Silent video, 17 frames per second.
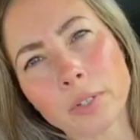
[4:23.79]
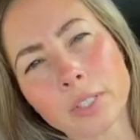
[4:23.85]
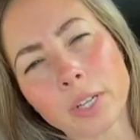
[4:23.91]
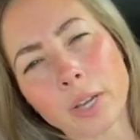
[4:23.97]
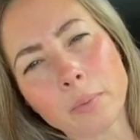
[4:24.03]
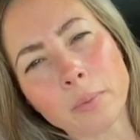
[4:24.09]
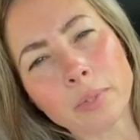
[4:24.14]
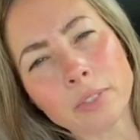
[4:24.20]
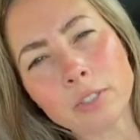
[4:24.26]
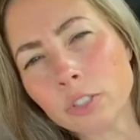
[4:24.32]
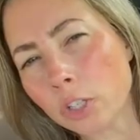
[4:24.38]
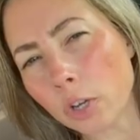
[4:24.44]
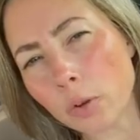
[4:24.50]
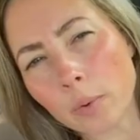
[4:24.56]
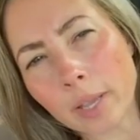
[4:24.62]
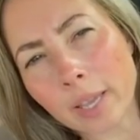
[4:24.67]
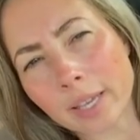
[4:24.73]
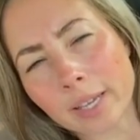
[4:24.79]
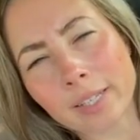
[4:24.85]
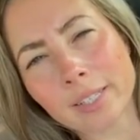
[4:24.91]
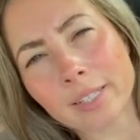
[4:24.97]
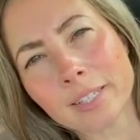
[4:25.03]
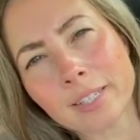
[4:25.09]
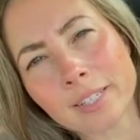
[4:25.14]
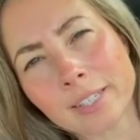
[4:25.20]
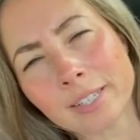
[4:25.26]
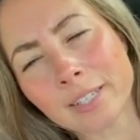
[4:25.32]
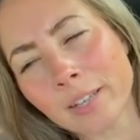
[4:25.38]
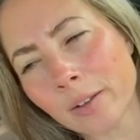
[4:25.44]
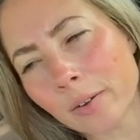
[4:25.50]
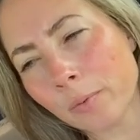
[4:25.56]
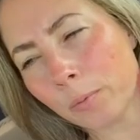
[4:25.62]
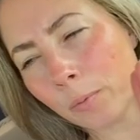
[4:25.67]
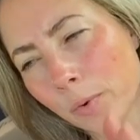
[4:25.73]
done with Joann's.
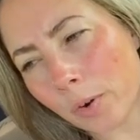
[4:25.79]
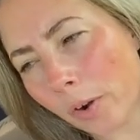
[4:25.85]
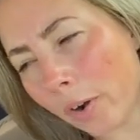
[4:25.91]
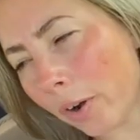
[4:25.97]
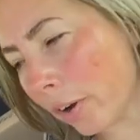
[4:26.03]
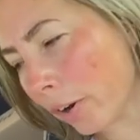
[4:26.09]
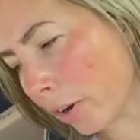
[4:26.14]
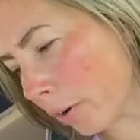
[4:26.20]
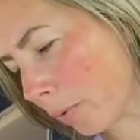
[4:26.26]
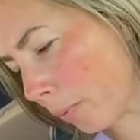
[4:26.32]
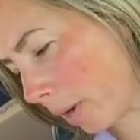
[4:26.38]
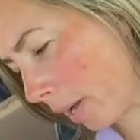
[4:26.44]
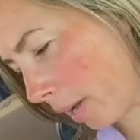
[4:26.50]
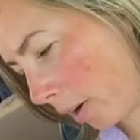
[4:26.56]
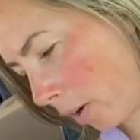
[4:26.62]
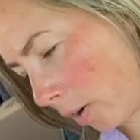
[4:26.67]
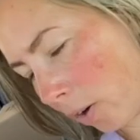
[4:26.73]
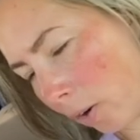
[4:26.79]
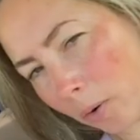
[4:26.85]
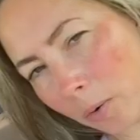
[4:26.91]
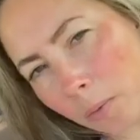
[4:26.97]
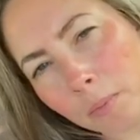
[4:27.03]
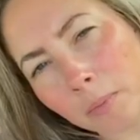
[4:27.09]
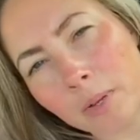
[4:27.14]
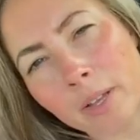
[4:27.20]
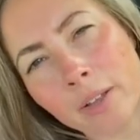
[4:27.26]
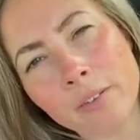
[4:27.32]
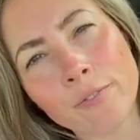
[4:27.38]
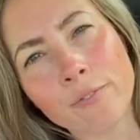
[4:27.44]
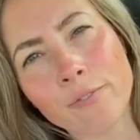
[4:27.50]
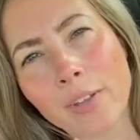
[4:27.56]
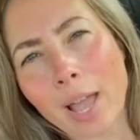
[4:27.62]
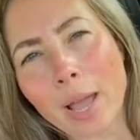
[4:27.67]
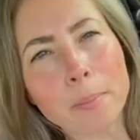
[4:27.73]
We're on our way home.
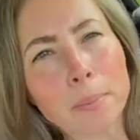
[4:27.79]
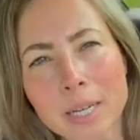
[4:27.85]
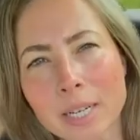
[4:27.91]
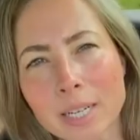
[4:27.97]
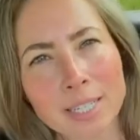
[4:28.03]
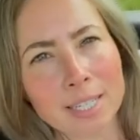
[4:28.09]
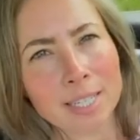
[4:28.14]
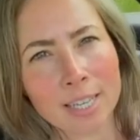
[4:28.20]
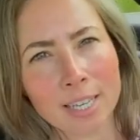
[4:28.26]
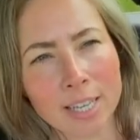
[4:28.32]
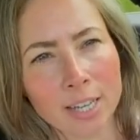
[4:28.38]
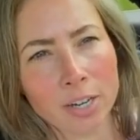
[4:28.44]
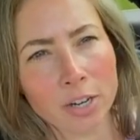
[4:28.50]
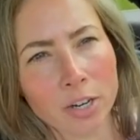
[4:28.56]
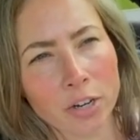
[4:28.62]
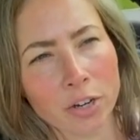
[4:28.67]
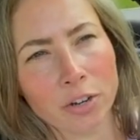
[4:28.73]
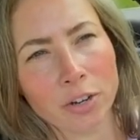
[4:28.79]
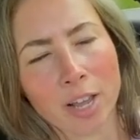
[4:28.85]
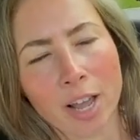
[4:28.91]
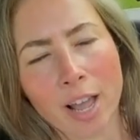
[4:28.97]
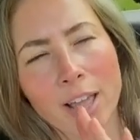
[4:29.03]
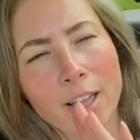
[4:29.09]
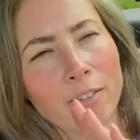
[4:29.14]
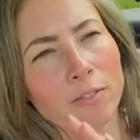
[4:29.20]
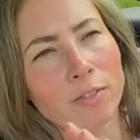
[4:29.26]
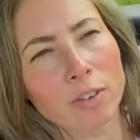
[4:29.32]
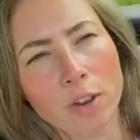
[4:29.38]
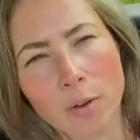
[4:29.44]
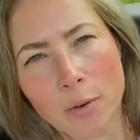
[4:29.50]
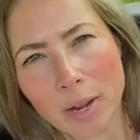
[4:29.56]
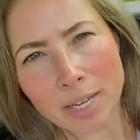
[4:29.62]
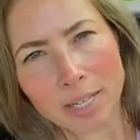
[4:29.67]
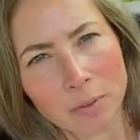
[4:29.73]
Fabric secured. I have
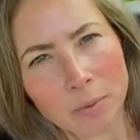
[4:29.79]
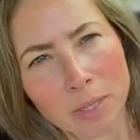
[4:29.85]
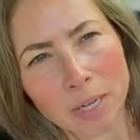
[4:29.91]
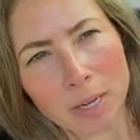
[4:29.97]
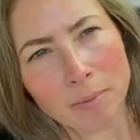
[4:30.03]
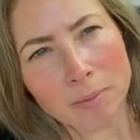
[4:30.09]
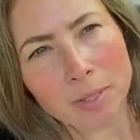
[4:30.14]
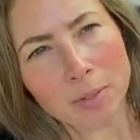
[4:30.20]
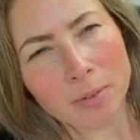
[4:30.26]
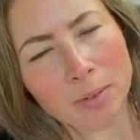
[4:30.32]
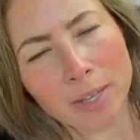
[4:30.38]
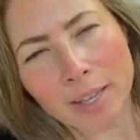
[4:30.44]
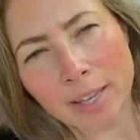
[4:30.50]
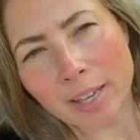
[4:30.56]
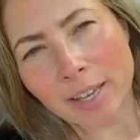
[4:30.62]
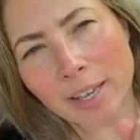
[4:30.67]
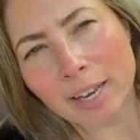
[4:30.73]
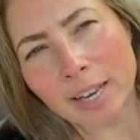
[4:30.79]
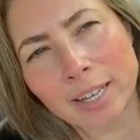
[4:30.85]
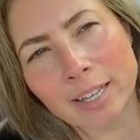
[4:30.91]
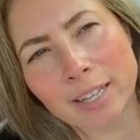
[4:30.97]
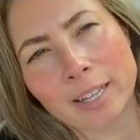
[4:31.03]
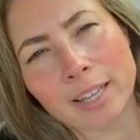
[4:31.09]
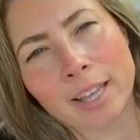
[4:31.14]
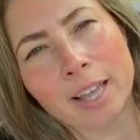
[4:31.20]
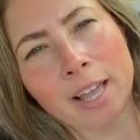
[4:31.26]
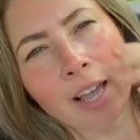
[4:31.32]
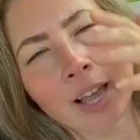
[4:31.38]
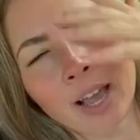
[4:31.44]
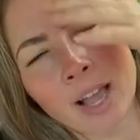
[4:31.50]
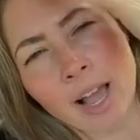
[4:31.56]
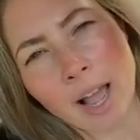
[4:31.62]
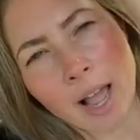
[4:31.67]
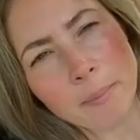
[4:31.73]
no idea what I'm doing. And I,
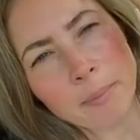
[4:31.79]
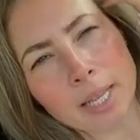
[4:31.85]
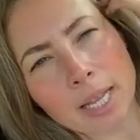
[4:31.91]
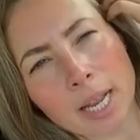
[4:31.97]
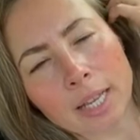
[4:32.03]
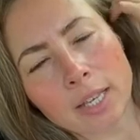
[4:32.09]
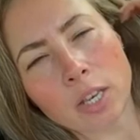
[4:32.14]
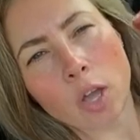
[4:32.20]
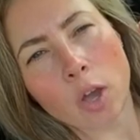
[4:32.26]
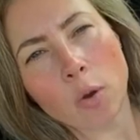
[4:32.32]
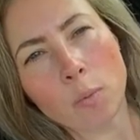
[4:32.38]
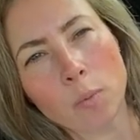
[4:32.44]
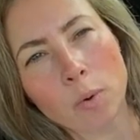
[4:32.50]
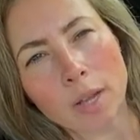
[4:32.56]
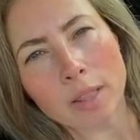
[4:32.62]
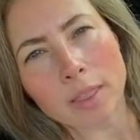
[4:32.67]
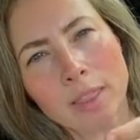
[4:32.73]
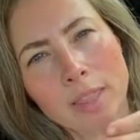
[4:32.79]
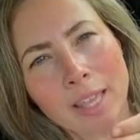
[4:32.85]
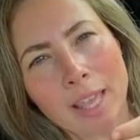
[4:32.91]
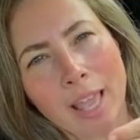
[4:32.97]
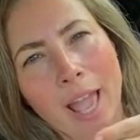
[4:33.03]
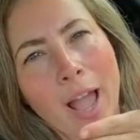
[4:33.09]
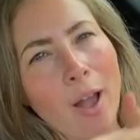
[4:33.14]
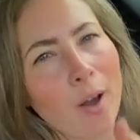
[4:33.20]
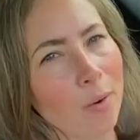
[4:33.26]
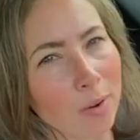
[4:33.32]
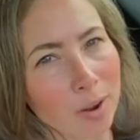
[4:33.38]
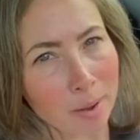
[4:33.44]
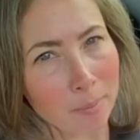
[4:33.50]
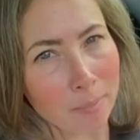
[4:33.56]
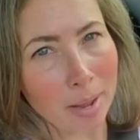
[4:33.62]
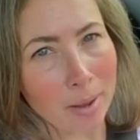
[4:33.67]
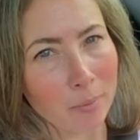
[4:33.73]
I mean, I know what the
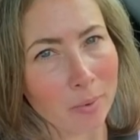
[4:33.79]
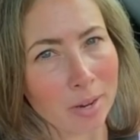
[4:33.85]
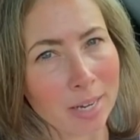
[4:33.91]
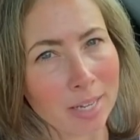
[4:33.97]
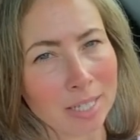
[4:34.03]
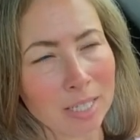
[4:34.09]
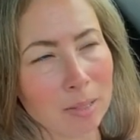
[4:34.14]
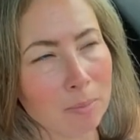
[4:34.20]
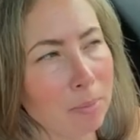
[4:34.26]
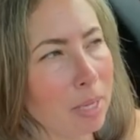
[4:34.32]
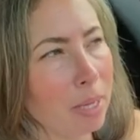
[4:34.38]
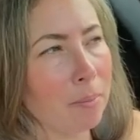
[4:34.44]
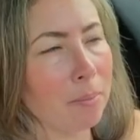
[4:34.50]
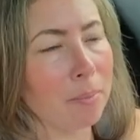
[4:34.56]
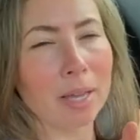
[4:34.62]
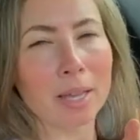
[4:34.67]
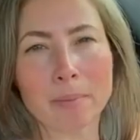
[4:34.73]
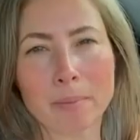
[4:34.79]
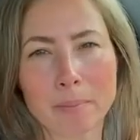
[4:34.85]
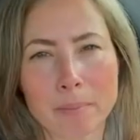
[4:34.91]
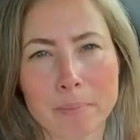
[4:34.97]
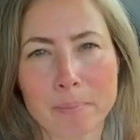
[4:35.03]
outcome I want it to be, but